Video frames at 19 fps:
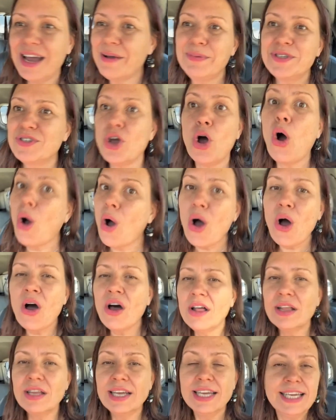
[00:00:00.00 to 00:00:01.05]
It happens
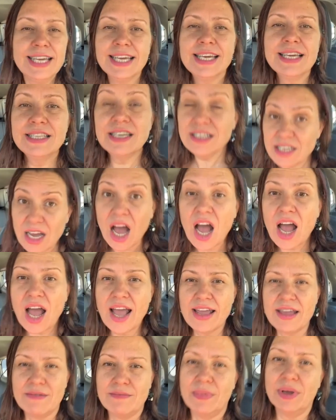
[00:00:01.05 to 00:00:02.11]
all the
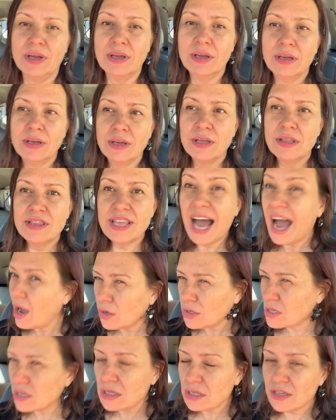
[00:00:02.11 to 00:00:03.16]
time.
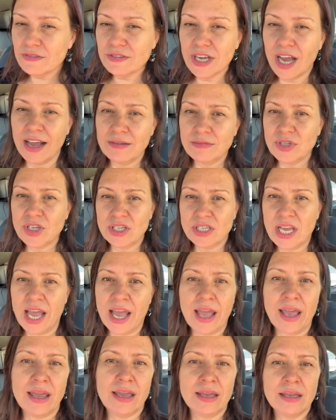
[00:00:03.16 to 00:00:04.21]
Thousands of times a
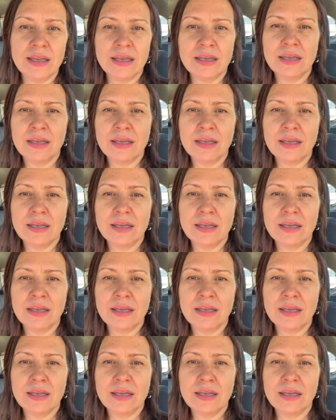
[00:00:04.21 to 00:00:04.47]
day.